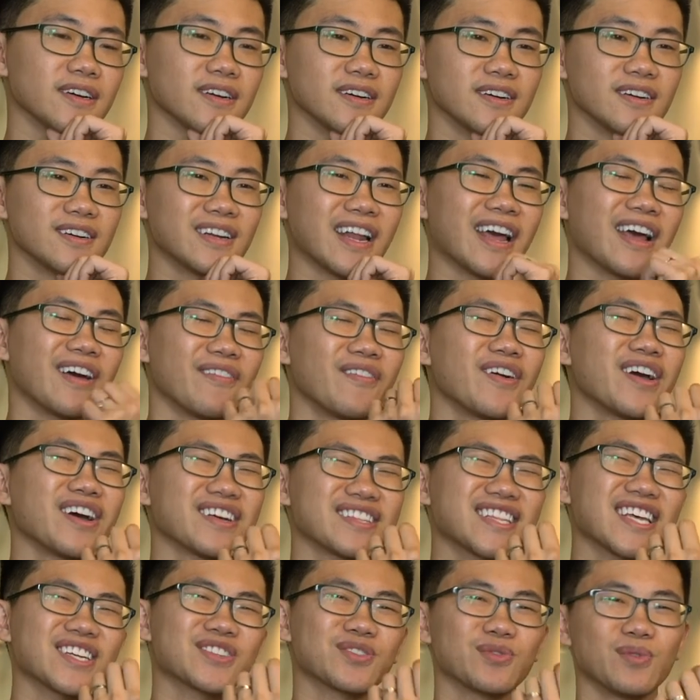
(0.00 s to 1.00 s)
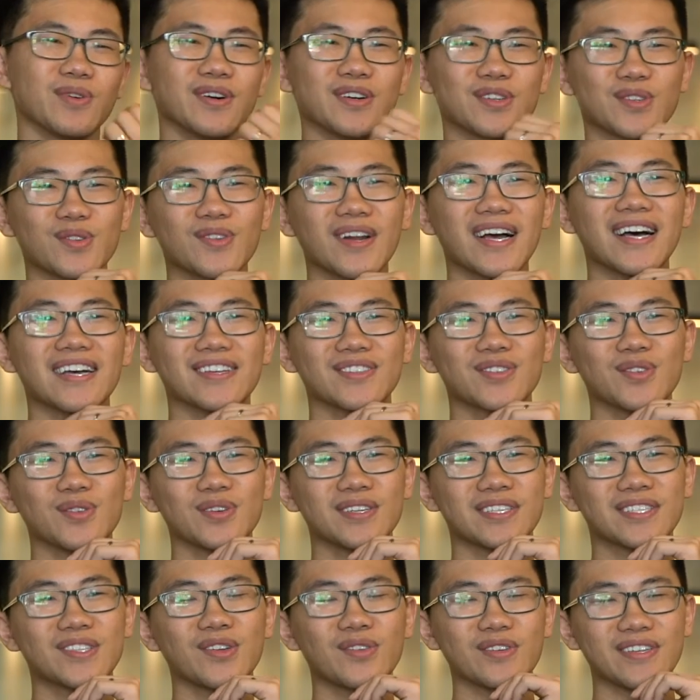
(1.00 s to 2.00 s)
And I'm very attached to her
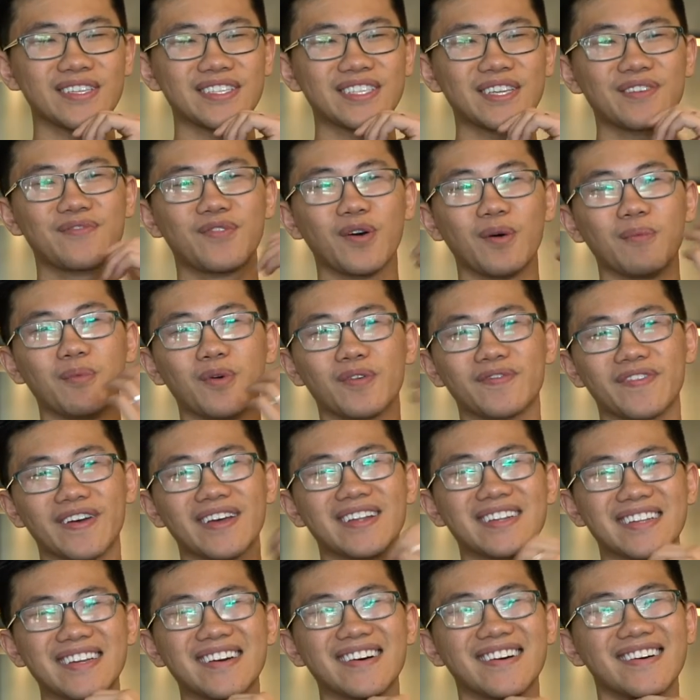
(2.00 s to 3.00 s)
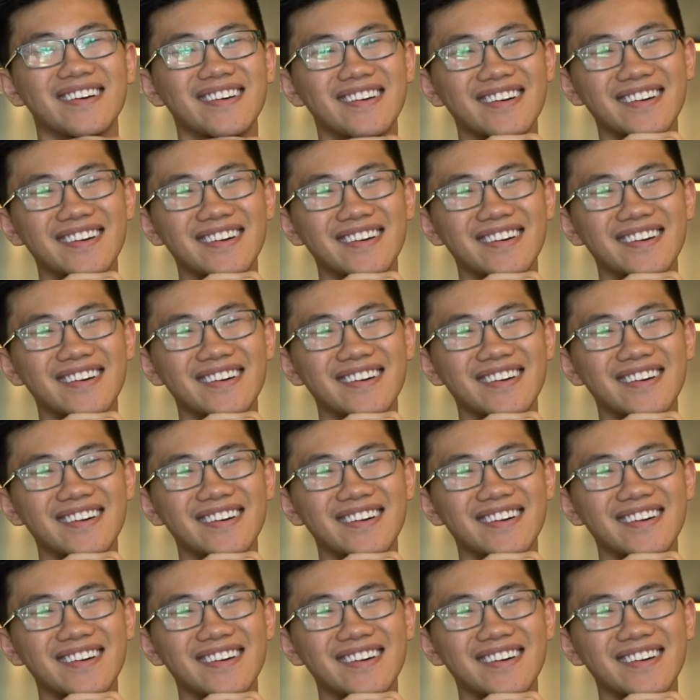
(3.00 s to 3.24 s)
so it's not easy for both ends. Yeah.